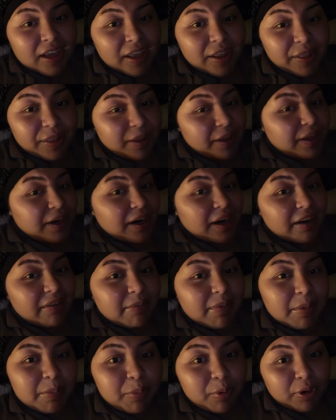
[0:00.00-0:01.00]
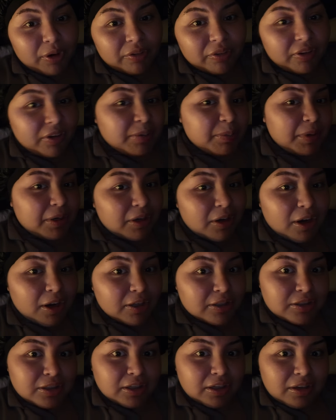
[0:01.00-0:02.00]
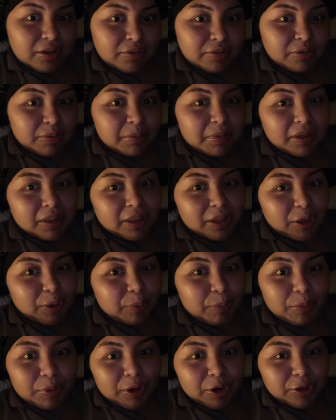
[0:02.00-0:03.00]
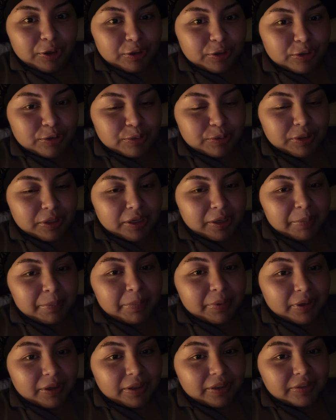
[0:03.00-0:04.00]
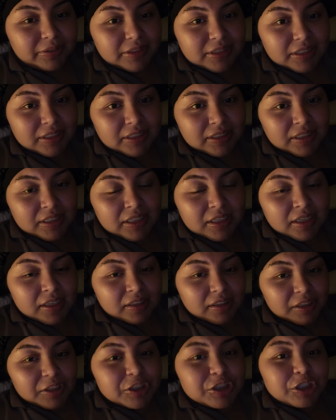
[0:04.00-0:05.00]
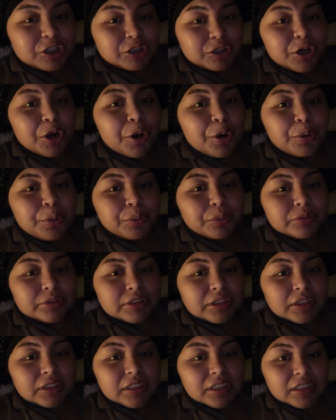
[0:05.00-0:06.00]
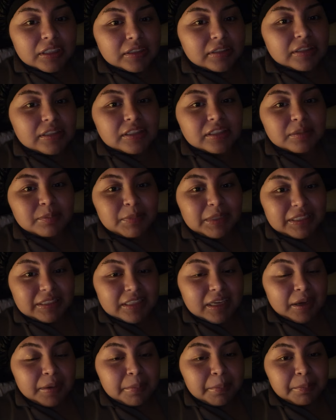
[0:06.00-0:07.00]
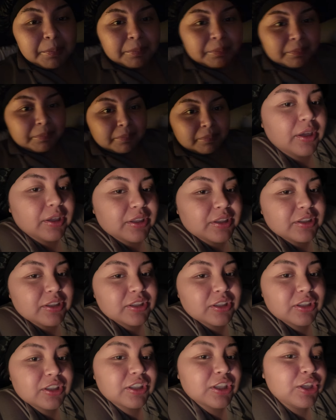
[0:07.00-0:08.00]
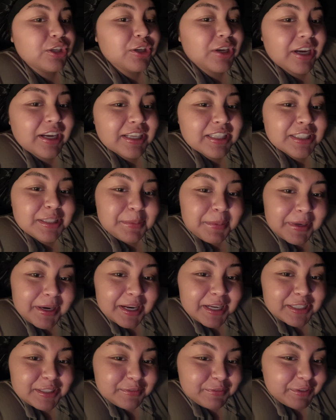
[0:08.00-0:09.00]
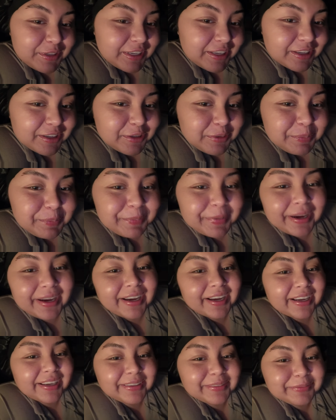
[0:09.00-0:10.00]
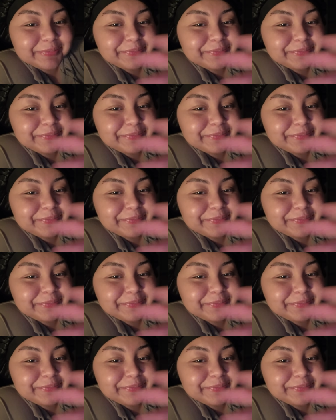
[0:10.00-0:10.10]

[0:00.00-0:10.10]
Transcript: and then I have my boyfriend and my dogs looking for me like, what are you doing? But they should know. Sundays is meat time. See you guys in my next video. Bye.